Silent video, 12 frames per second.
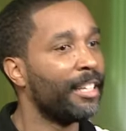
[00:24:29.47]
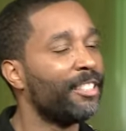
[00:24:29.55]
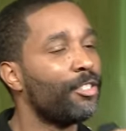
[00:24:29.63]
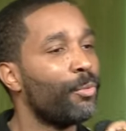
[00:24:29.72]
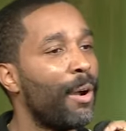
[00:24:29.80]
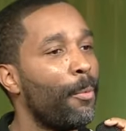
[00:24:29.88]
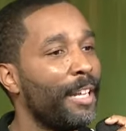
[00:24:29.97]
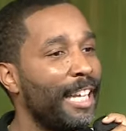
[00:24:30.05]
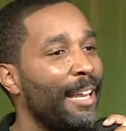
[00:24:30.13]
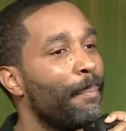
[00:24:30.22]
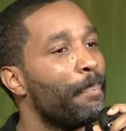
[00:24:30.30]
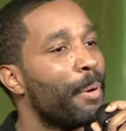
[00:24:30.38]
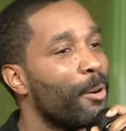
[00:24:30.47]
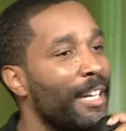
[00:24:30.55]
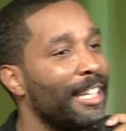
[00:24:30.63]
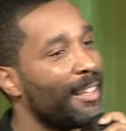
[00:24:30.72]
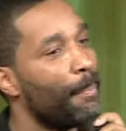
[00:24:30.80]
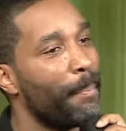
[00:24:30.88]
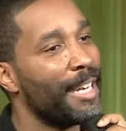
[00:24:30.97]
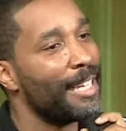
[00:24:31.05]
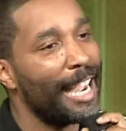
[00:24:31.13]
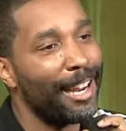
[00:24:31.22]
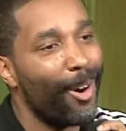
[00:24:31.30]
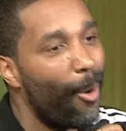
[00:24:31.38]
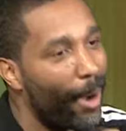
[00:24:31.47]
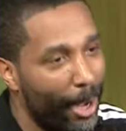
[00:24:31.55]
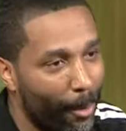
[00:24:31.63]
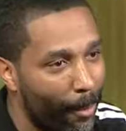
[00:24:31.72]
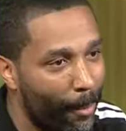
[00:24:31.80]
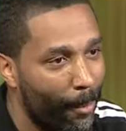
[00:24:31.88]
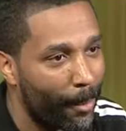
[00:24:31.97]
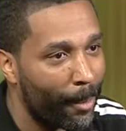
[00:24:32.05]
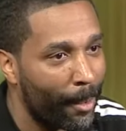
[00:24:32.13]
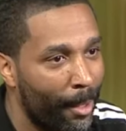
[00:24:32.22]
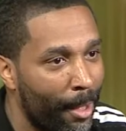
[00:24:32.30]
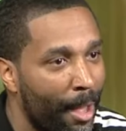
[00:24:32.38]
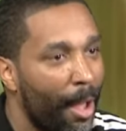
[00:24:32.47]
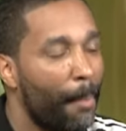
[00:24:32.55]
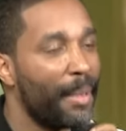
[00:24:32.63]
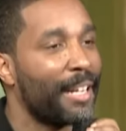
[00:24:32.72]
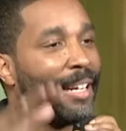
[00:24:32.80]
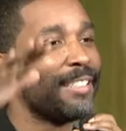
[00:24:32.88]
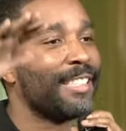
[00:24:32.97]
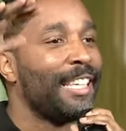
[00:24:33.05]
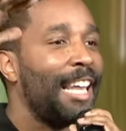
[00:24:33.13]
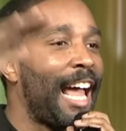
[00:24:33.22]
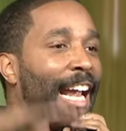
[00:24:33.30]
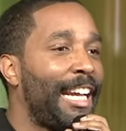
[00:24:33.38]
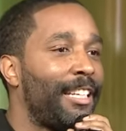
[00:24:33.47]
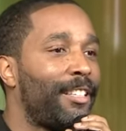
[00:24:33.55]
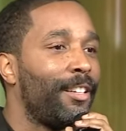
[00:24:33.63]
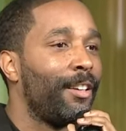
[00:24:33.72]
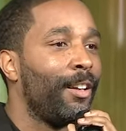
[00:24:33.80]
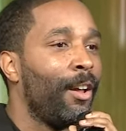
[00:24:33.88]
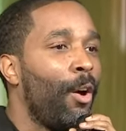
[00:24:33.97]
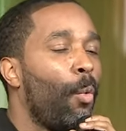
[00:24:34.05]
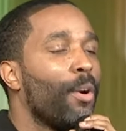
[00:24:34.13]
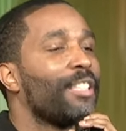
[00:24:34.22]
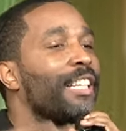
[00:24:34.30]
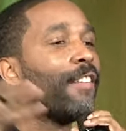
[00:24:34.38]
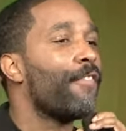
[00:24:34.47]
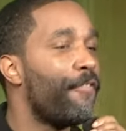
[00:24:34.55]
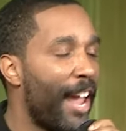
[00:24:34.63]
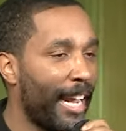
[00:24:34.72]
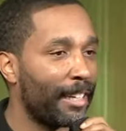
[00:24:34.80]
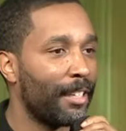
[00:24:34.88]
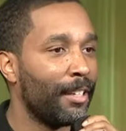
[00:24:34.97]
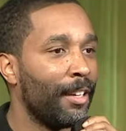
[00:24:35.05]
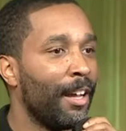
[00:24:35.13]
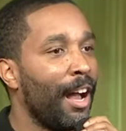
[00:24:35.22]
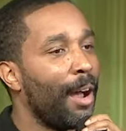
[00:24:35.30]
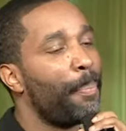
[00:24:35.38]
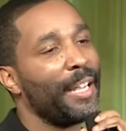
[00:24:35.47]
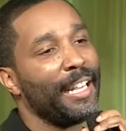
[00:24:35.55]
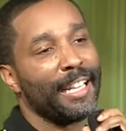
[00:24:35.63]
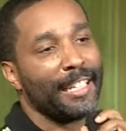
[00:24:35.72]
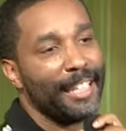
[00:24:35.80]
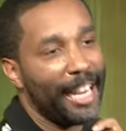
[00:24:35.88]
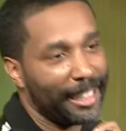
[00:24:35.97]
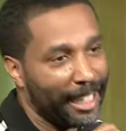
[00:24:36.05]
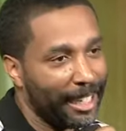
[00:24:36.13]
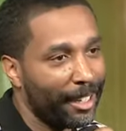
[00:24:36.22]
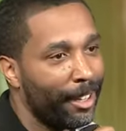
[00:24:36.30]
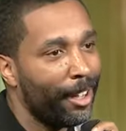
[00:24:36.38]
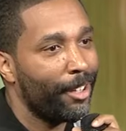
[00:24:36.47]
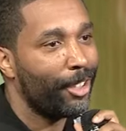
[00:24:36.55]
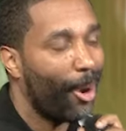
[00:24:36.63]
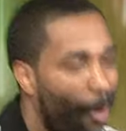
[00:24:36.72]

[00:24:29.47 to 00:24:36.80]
This is where we get burning the midnight oil. Because light was the effect of being connected to